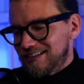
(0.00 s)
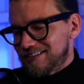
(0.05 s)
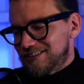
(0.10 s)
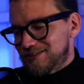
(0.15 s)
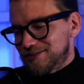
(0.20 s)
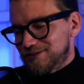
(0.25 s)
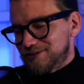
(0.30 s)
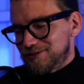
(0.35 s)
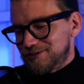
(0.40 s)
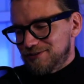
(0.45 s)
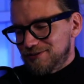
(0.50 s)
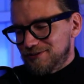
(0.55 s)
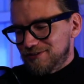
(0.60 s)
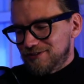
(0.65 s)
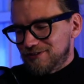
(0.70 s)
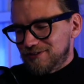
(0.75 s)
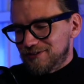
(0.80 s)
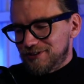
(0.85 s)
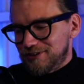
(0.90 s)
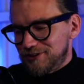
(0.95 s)

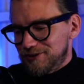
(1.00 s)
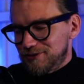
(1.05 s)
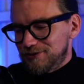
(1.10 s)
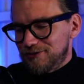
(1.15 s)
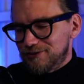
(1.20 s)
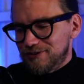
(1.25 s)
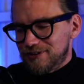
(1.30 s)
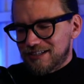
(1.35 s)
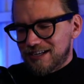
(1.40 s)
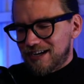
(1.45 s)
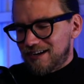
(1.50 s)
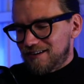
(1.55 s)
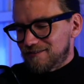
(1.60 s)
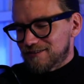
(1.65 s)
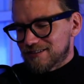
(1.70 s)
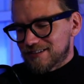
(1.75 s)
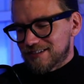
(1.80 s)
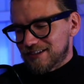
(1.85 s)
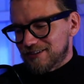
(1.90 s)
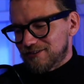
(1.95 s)
to you in every
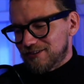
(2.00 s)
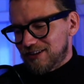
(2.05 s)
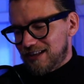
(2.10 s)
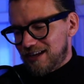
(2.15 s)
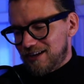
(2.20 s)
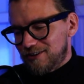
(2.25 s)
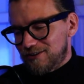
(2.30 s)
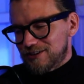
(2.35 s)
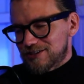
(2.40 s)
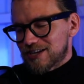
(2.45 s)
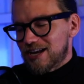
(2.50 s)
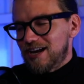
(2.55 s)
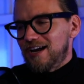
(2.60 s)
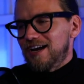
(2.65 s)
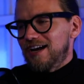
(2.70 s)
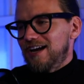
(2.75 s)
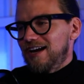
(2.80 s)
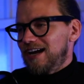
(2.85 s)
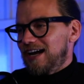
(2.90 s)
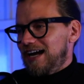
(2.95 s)
single language.
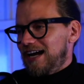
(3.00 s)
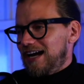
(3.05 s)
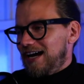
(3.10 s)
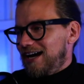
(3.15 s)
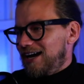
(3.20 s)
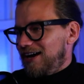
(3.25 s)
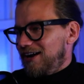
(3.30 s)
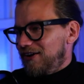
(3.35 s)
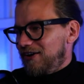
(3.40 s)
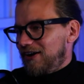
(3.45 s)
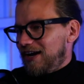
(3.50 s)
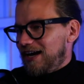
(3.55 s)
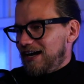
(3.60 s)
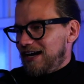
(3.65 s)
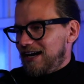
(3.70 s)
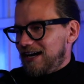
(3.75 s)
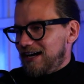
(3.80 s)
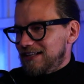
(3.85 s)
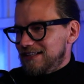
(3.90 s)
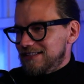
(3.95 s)

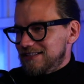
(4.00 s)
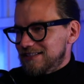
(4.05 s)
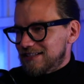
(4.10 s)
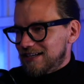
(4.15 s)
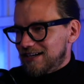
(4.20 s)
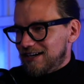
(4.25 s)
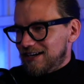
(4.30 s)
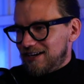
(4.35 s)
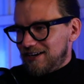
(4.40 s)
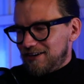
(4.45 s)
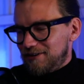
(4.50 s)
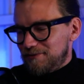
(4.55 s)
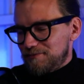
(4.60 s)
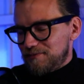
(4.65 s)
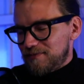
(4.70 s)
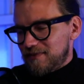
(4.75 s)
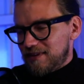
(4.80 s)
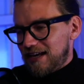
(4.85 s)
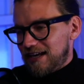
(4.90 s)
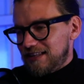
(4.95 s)
And
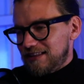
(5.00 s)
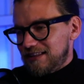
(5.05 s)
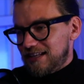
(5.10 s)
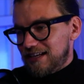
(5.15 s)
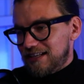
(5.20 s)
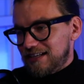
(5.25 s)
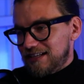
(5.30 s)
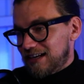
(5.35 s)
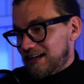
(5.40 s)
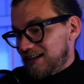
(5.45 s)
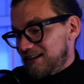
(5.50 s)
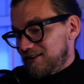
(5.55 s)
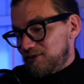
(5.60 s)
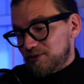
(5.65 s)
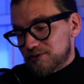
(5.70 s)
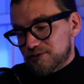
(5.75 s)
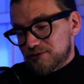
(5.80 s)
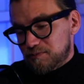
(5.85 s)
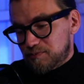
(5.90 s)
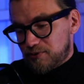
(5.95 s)
then it can
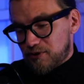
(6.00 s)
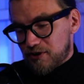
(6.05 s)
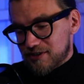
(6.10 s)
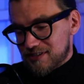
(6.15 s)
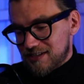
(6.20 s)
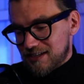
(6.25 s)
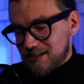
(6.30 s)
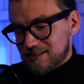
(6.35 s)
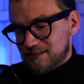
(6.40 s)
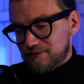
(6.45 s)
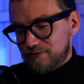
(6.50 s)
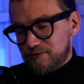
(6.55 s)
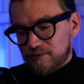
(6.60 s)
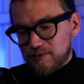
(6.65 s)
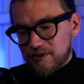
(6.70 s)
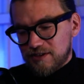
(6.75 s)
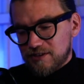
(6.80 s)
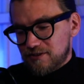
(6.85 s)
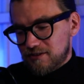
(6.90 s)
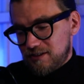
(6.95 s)
also process
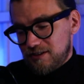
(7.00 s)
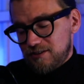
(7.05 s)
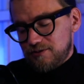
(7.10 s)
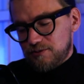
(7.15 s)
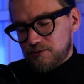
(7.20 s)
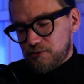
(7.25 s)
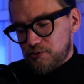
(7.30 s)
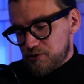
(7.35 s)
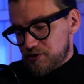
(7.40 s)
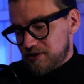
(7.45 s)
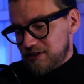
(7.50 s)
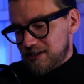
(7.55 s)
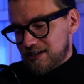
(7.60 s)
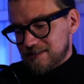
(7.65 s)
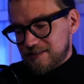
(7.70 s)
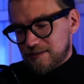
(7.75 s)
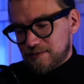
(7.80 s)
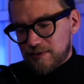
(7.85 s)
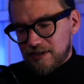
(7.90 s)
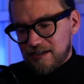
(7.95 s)
information in your Notion
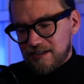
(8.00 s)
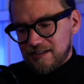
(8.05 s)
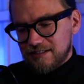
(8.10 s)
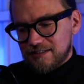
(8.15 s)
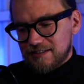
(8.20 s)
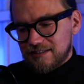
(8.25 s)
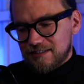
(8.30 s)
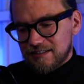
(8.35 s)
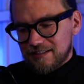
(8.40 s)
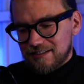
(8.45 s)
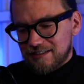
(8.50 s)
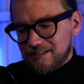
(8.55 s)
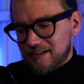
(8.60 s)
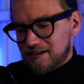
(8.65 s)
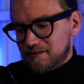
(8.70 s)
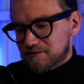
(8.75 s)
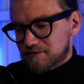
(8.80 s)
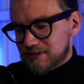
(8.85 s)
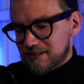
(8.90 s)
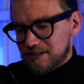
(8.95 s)
database in
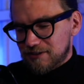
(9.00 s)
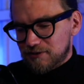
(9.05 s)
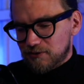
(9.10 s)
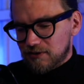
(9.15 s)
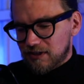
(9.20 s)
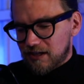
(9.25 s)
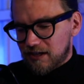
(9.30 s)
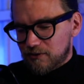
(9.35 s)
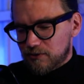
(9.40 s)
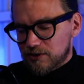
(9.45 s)
every single languages.